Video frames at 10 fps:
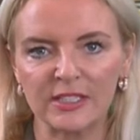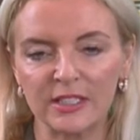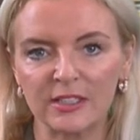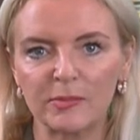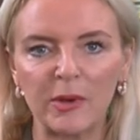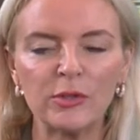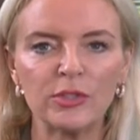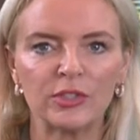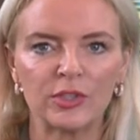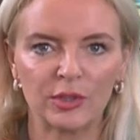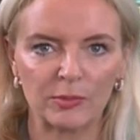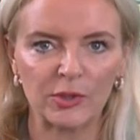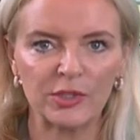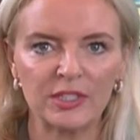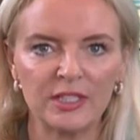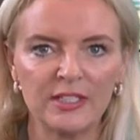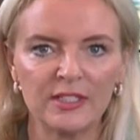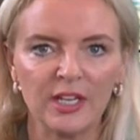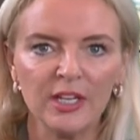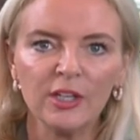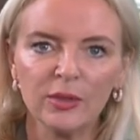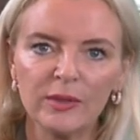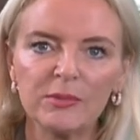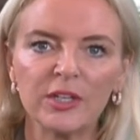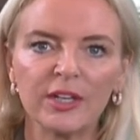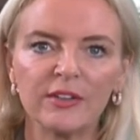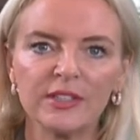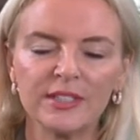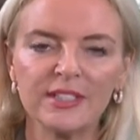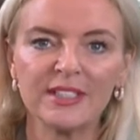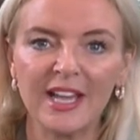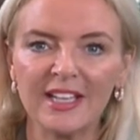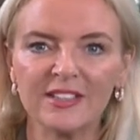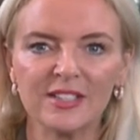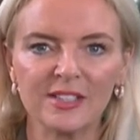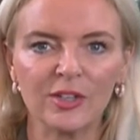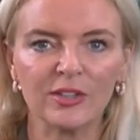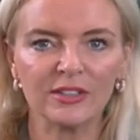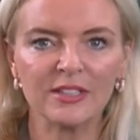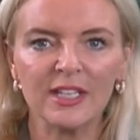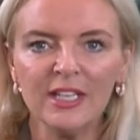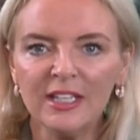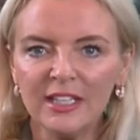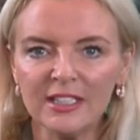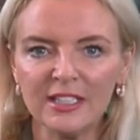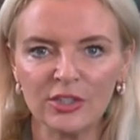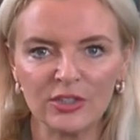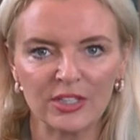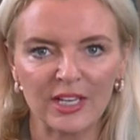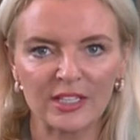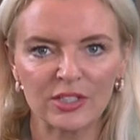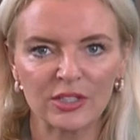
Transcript: exposure to commodities cryptocurrencies, and stocks. In addition to that,